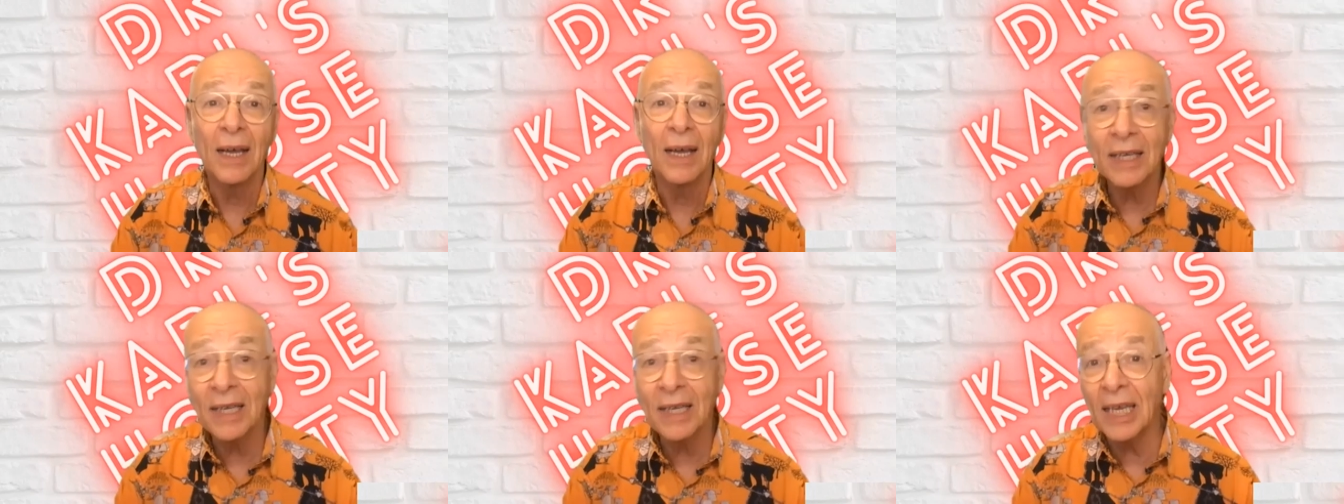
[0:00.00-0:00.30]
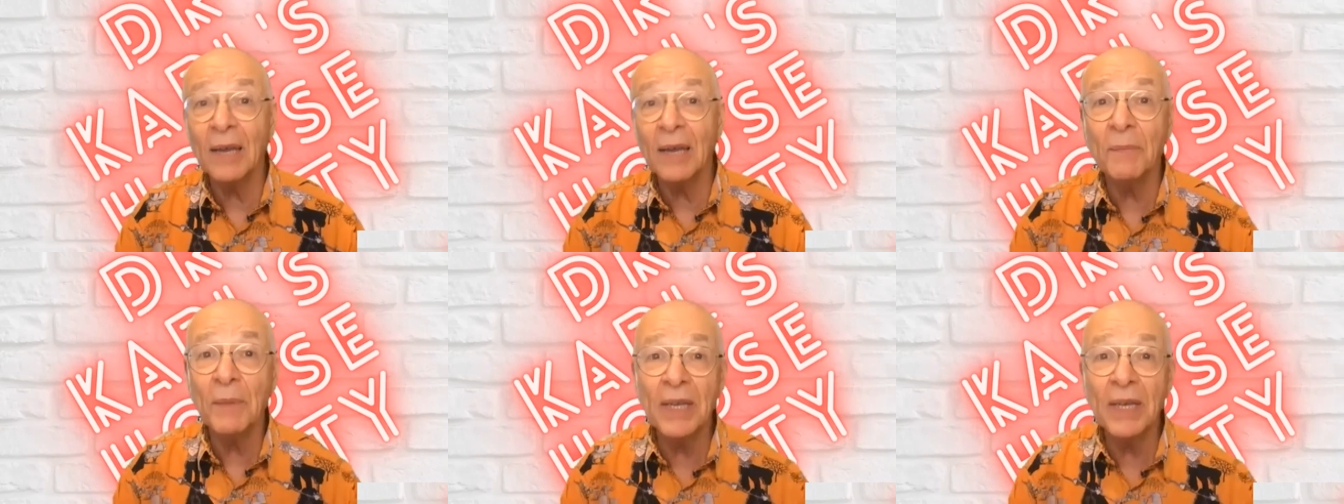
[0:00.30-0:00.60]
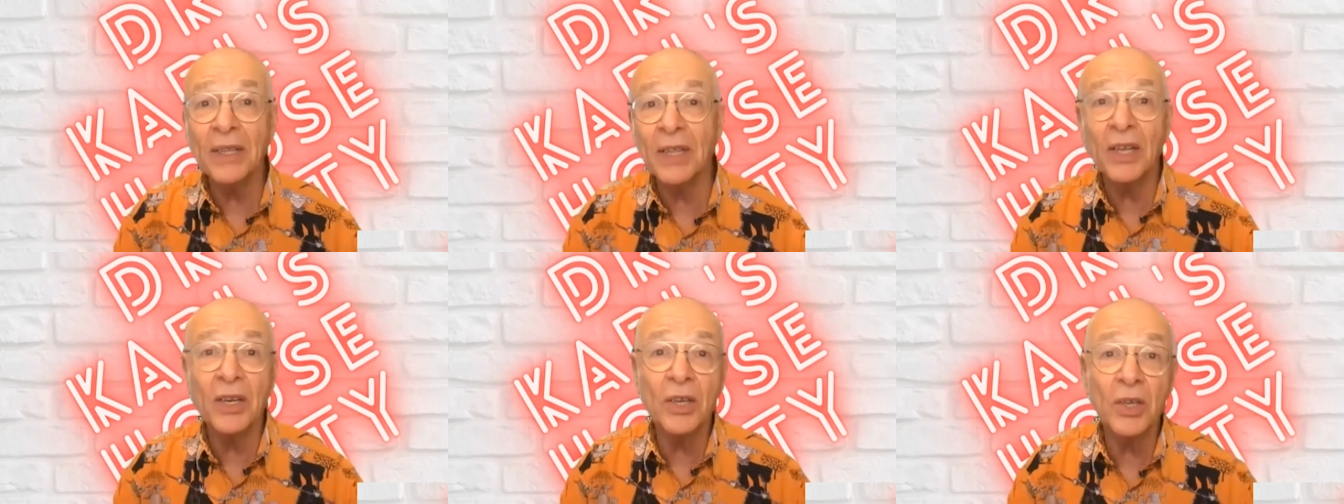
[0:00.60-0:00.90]
give me
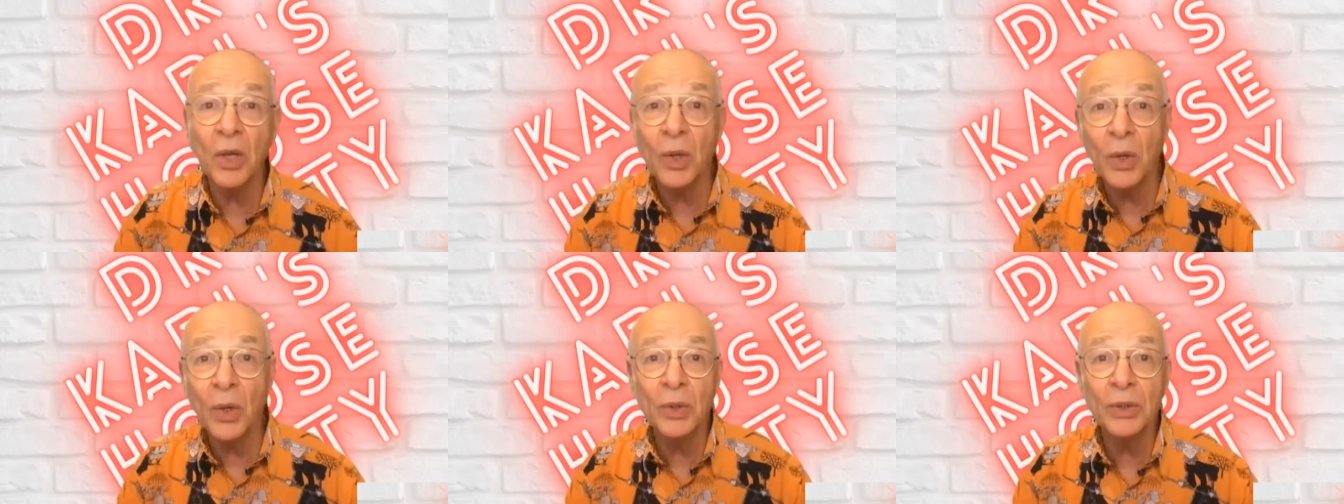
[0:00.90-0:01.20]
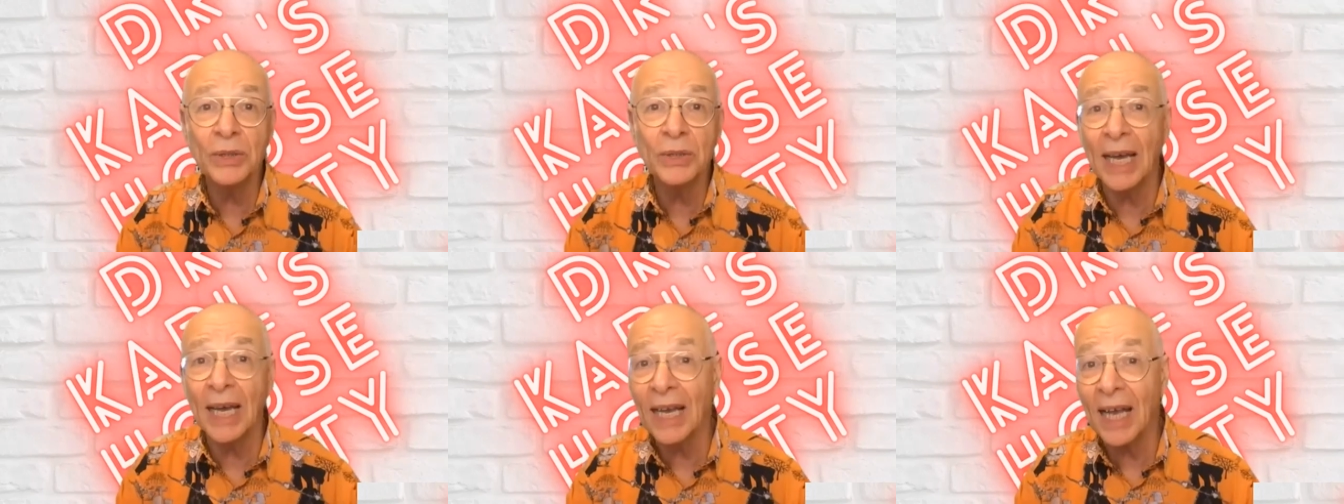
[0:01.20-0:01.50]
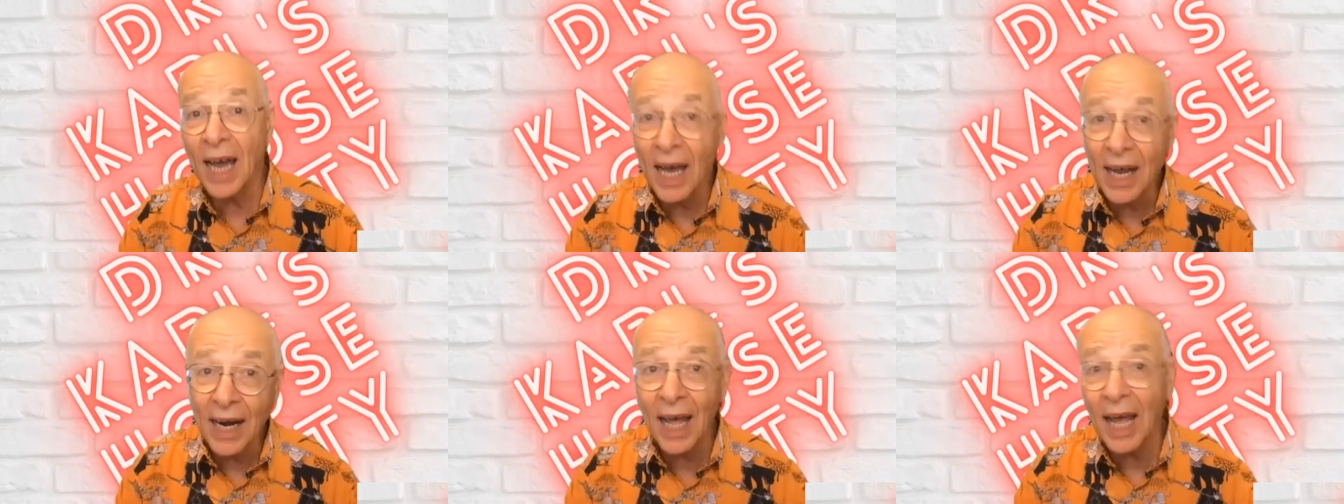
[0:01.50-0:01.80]
the news. I
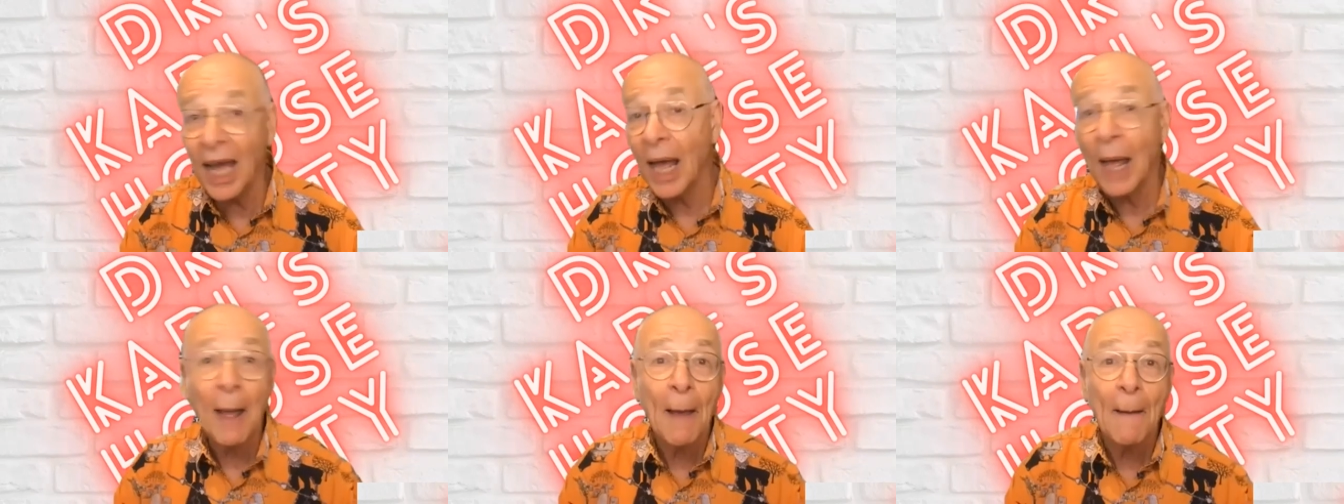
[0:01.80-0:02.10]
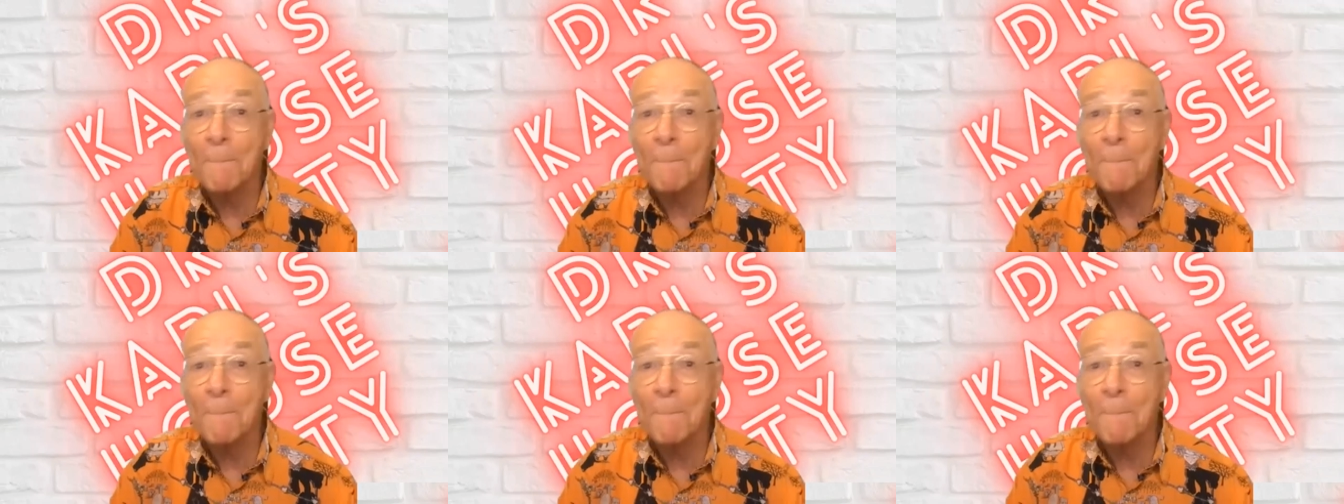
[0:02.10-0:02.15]
got a